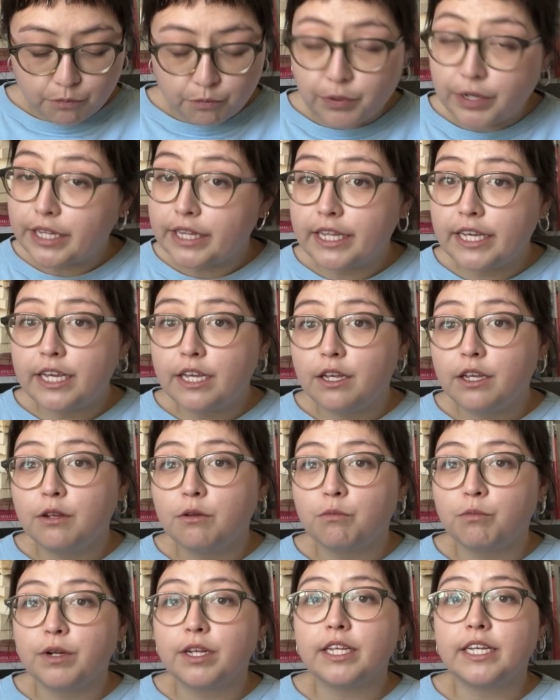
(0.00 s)
really,
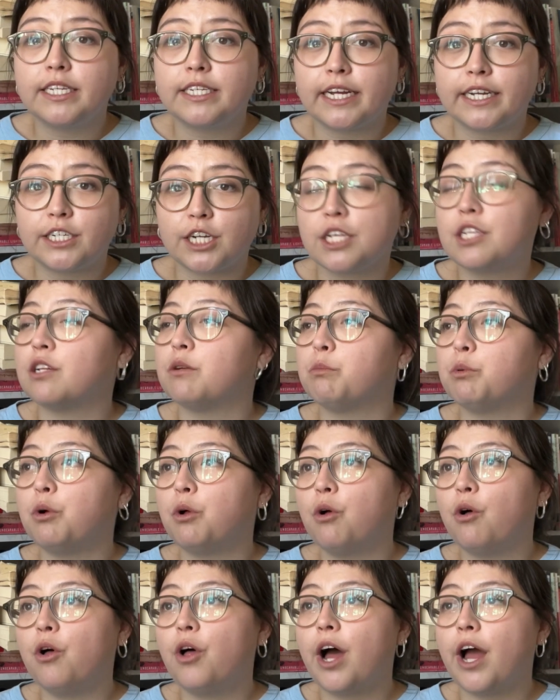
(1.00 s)
really
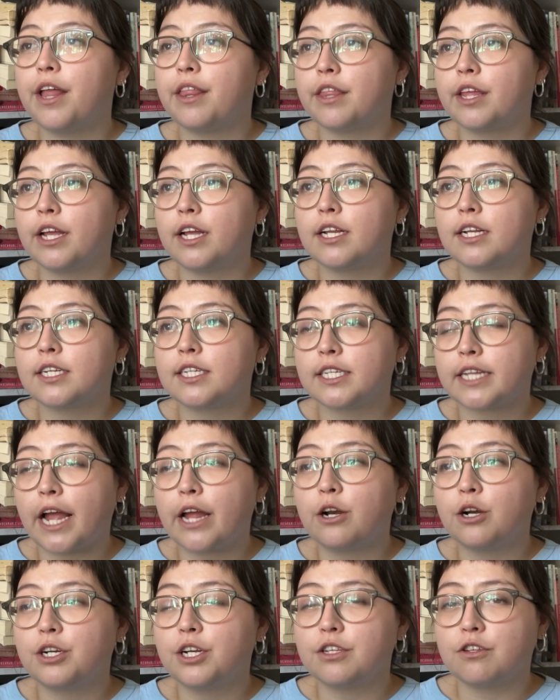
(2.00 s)
digestible. I think
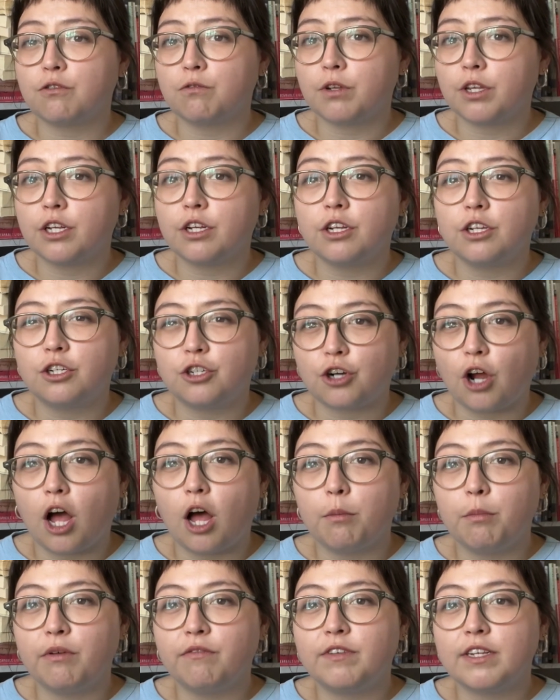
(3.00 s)
Snyder does a really good
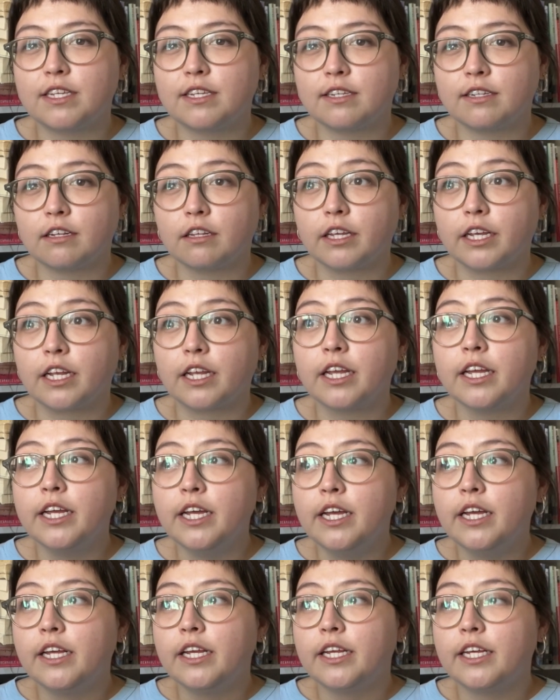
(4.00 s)
job of distilling
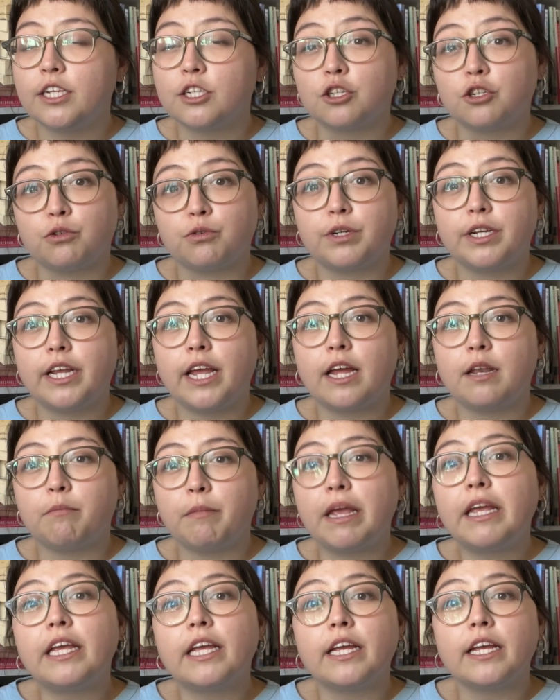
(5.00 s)
history and
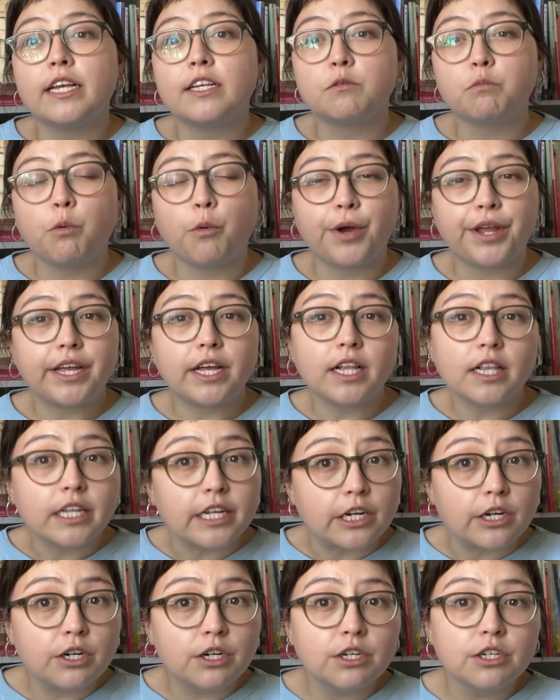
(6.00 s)
making his point
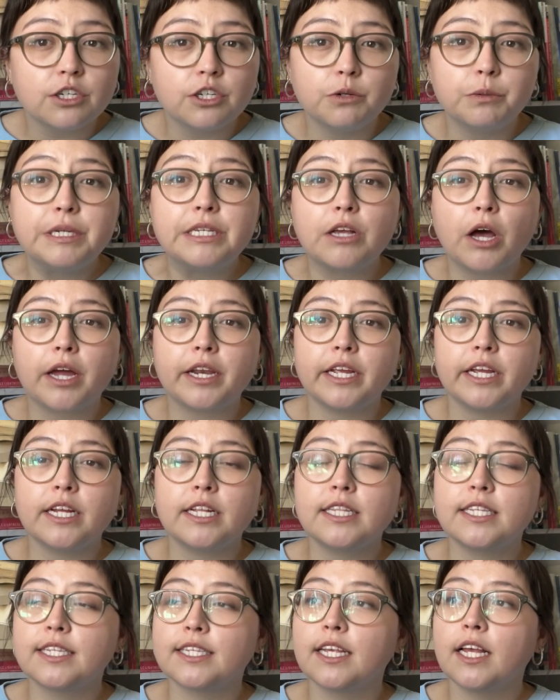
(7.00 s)
clear to his
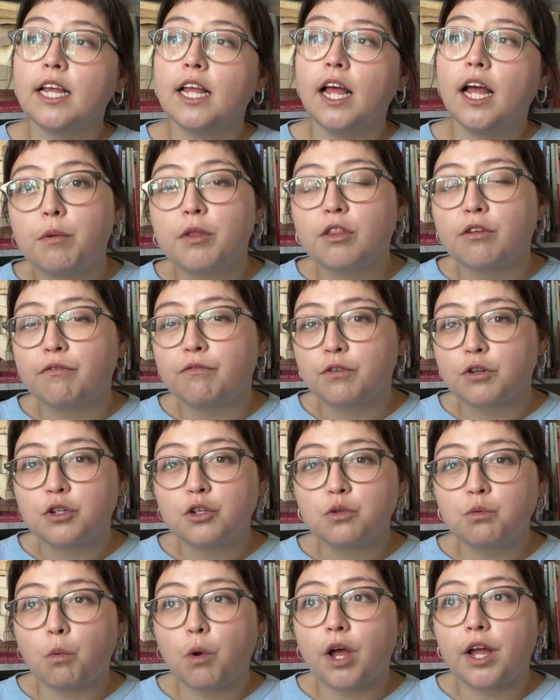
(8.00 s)
audience. But the
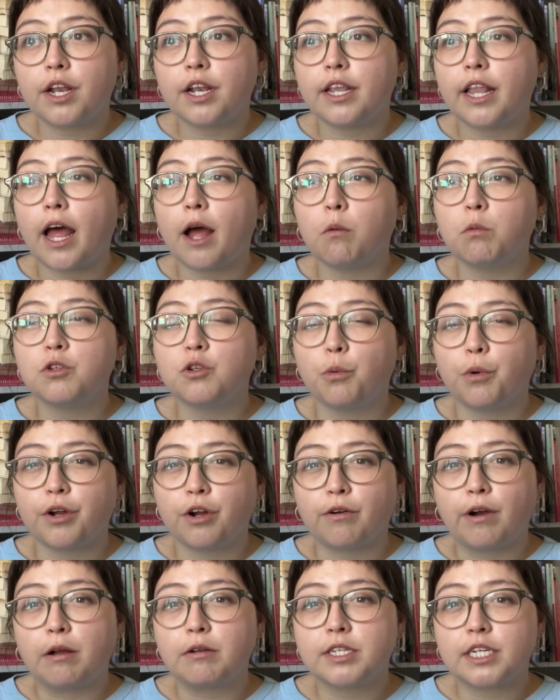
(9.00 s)
first one that was going
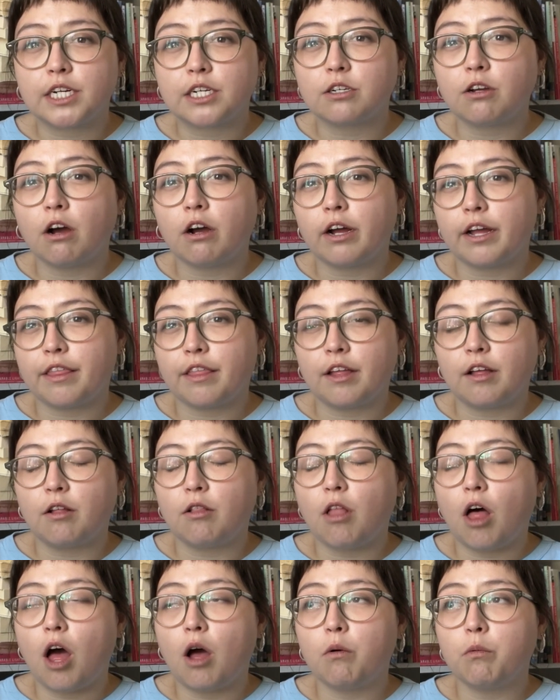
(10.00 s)
around TikTok, I think a
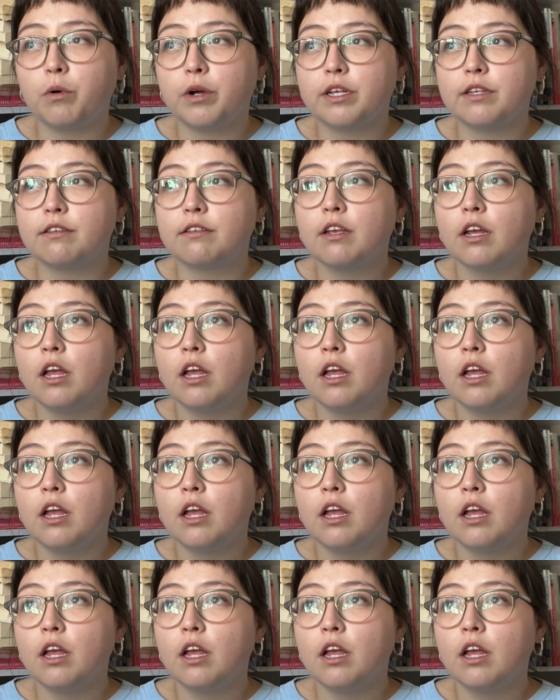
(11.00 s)
lot, was